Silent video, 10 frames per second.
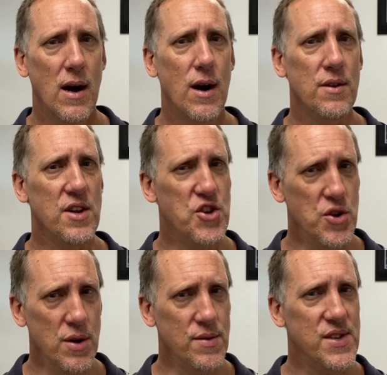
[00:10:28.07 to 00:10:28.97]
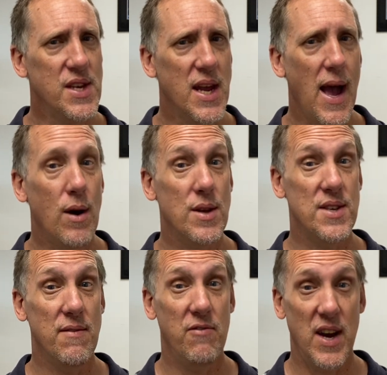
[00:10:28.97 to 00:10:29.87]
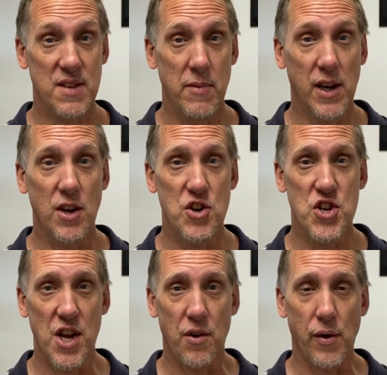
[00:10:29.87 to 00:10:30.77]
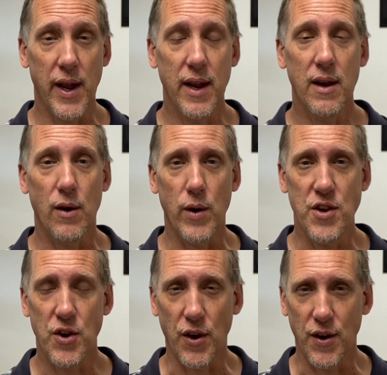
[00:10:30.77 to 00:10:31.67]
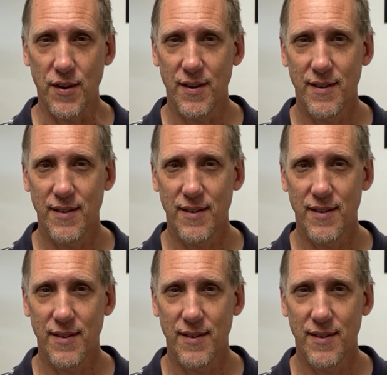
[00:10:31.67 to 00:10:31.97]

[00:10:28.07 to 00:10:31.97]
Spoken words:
or that you don't see how this investment could generate a return?